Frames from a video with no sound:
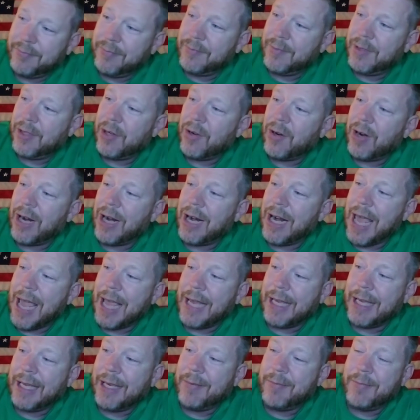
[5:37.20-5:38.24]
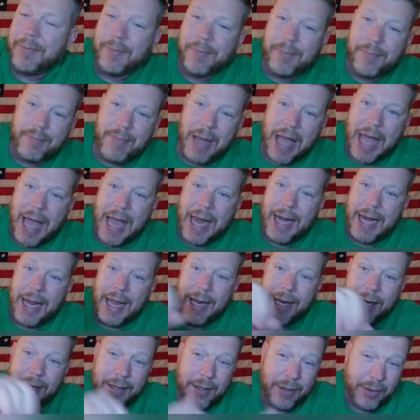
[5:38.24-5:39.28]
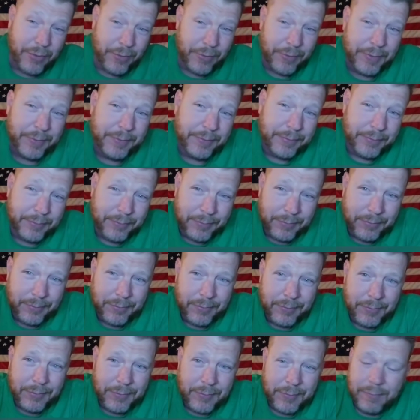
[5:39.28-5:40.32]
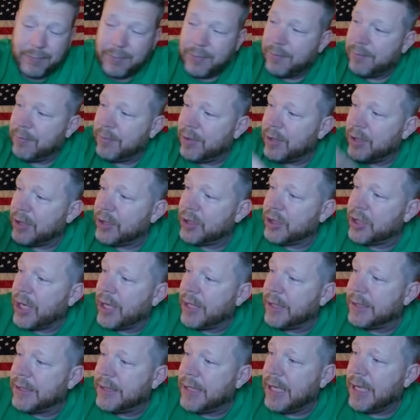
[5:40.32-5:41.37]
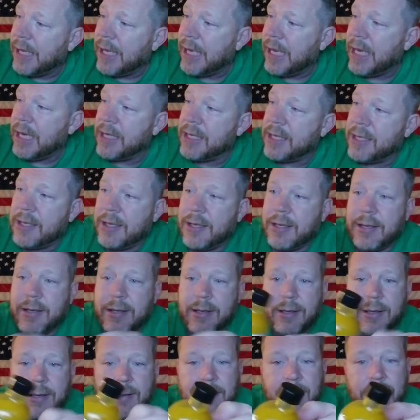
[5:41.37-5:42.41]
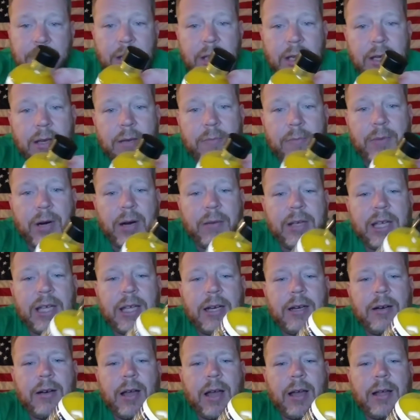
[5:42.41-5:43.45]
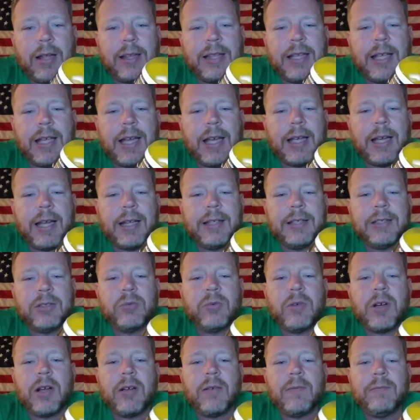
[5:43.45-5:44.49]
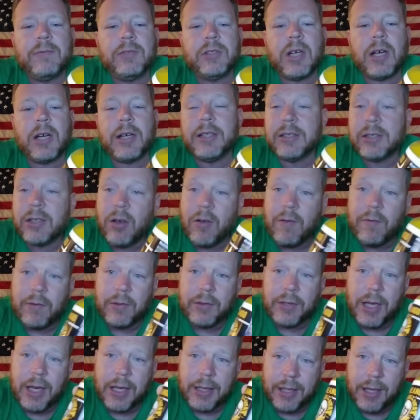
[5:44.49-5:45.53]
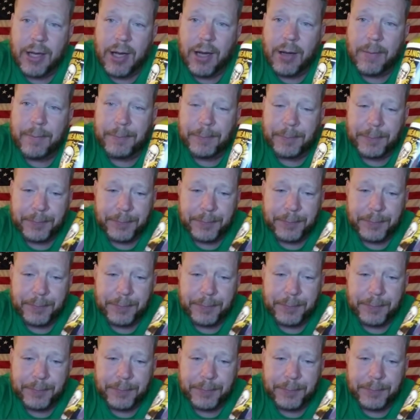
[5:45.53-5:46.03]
You're going to like it. Pineango. Chase the heat. Probably get it. I think I got this one off johnnyscoville.com